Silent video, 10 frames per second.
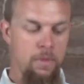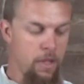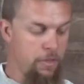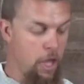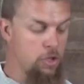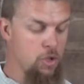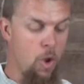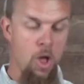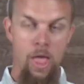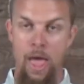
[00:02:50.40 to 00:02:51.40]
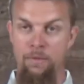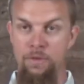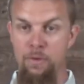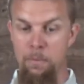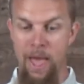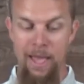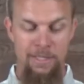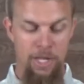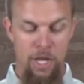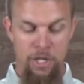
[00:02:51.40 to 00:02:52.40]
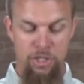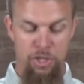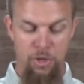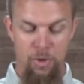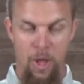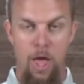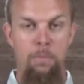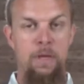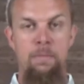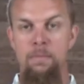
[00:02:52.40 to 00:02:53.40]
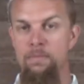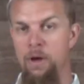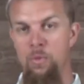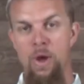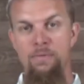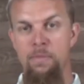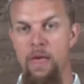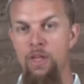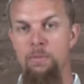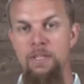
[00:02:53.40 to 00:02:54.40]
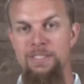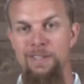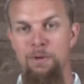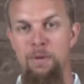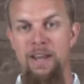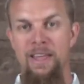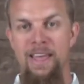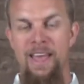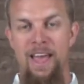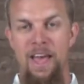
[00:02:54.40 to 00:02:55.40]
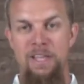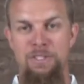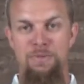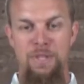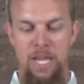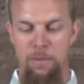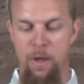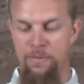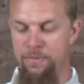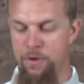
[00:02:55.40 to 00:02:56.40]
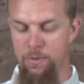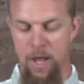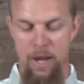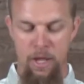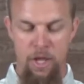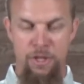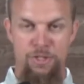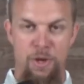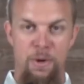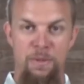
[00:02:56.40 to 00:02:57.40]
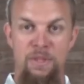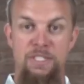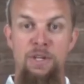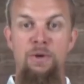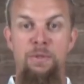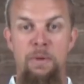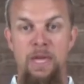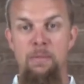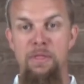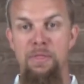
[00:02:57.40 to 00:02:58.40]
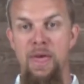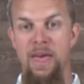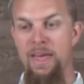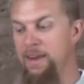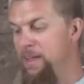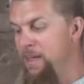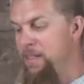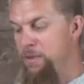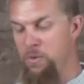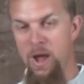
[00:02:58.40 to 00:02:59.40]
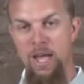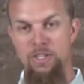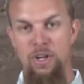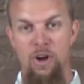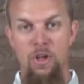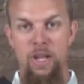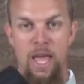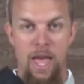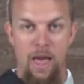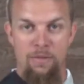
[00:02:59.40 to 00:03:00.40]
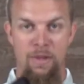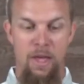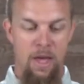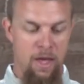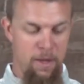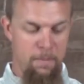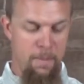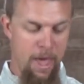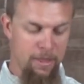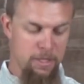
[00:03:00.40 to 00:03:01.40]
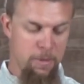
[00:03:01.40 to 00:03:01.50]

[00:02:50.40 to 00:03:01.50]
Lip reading: They also all have different bags to help keep them away from the elements a little bit as you've taken them off of your rod. So the Zero, the Behemoth, and the Rise are all going to have a bag that's